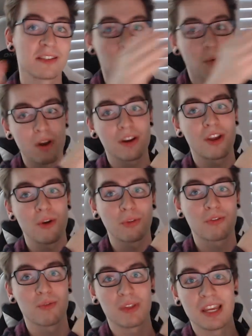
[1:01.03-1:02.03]
they want to go
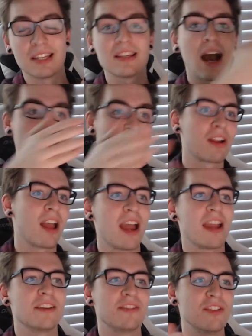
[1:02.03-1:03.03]
through the entire
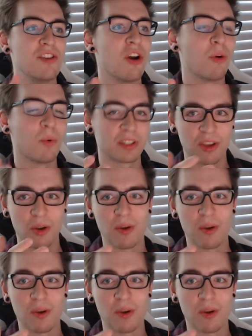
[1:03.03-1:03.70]
guide to know what's going